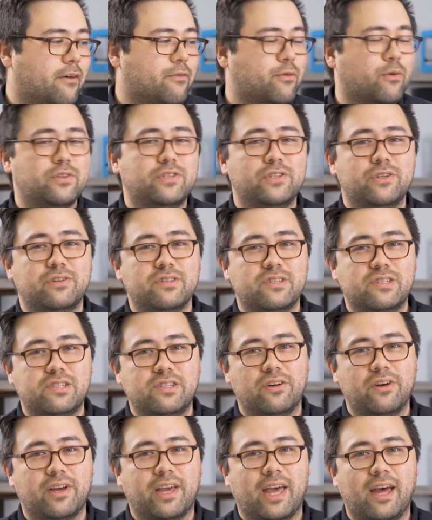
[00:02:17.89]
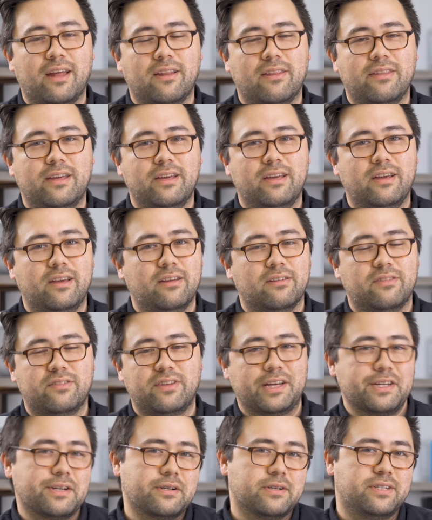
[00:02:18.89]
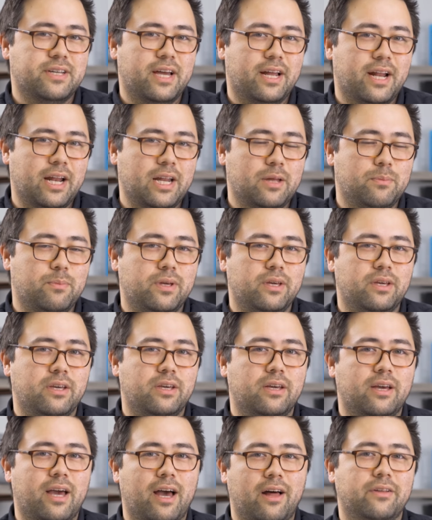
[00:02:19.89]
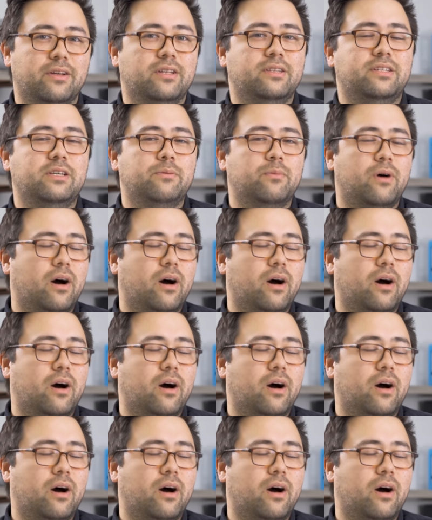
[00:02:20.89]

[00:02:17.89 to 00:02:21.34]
Of course, you can still get the standard 1080p LED